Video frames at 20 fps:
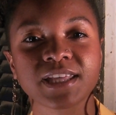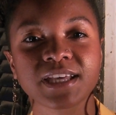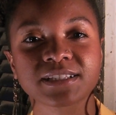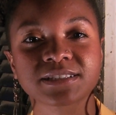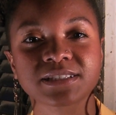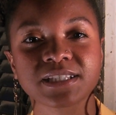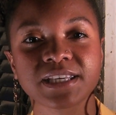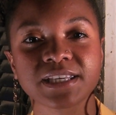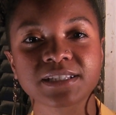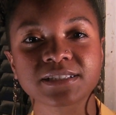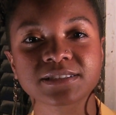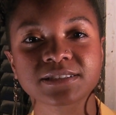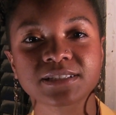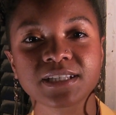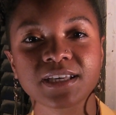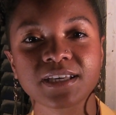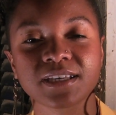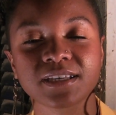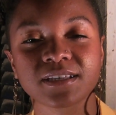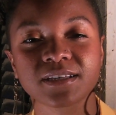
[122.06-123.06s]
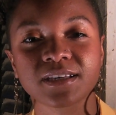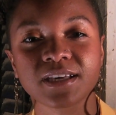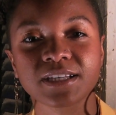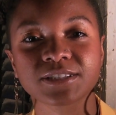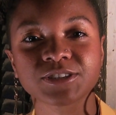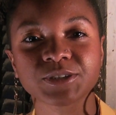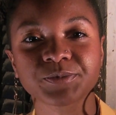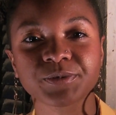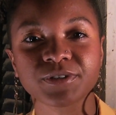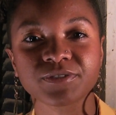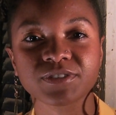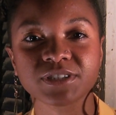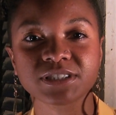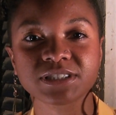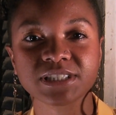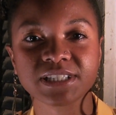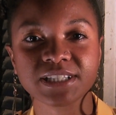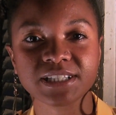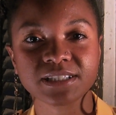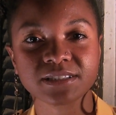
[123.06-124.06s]
that takes uh,
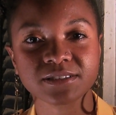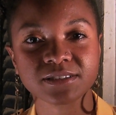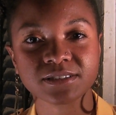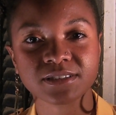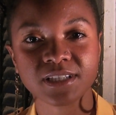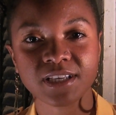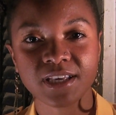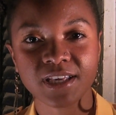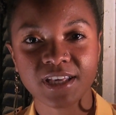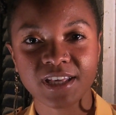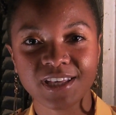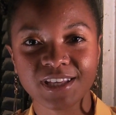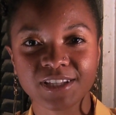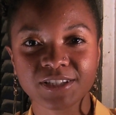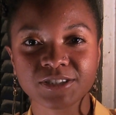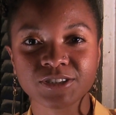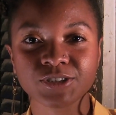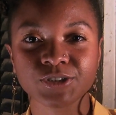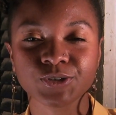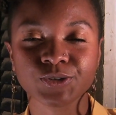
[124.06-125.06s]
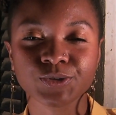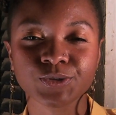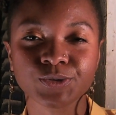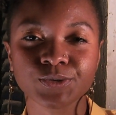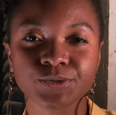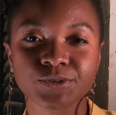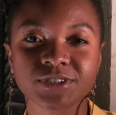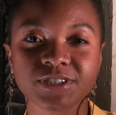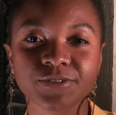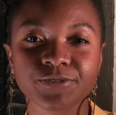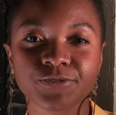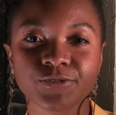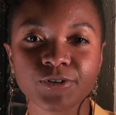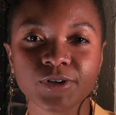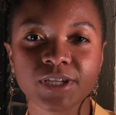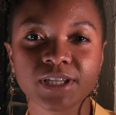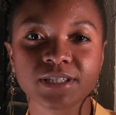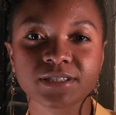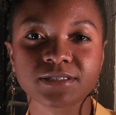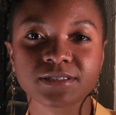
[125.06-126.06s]
underprivileged kids to
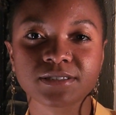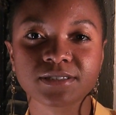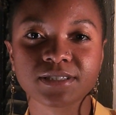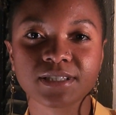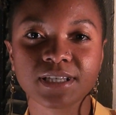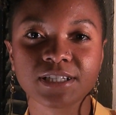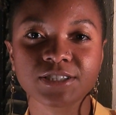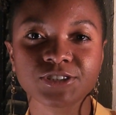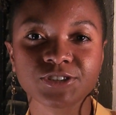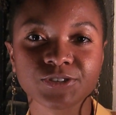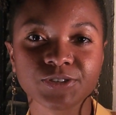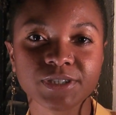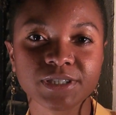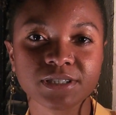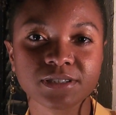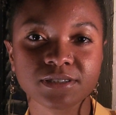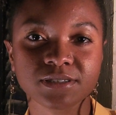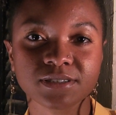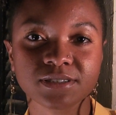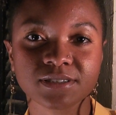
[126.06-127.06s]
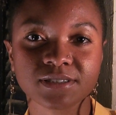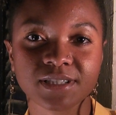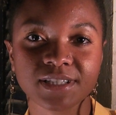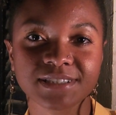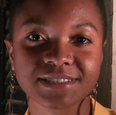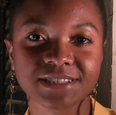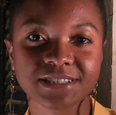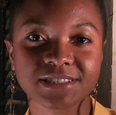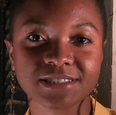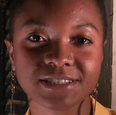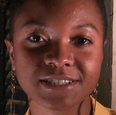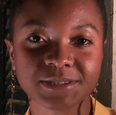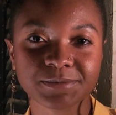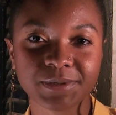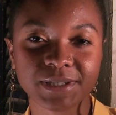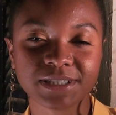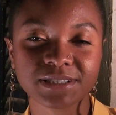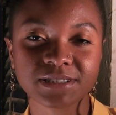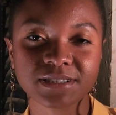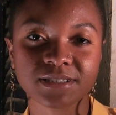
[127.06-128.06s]
different countries, indigenous
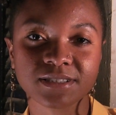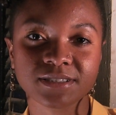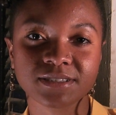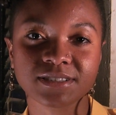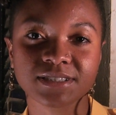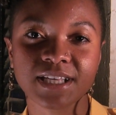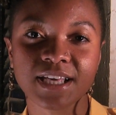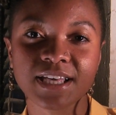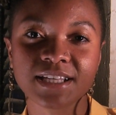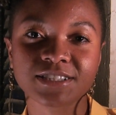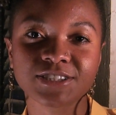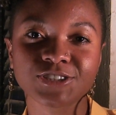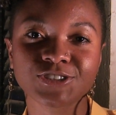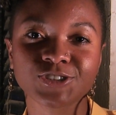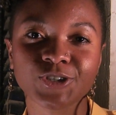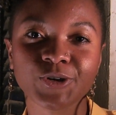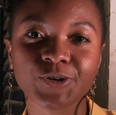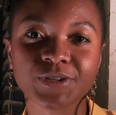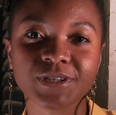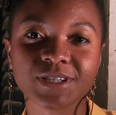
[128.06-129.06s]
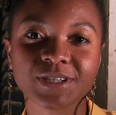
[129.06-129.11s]
places, to show